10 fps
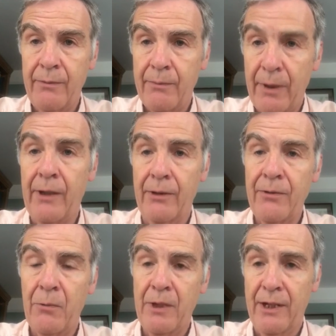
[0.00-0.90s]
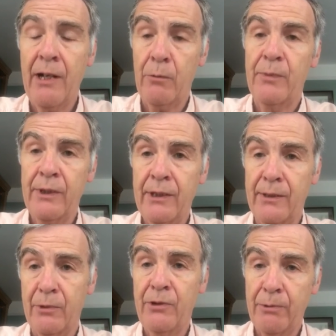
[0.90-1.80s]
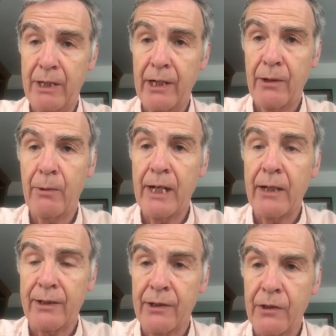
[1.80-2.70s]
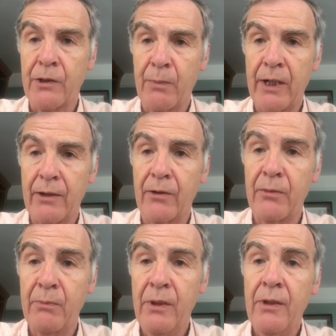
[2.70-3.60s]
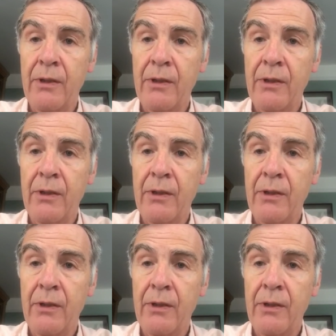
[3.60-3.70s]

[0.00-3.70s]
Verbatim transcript: but without being able to in any way anticipate them,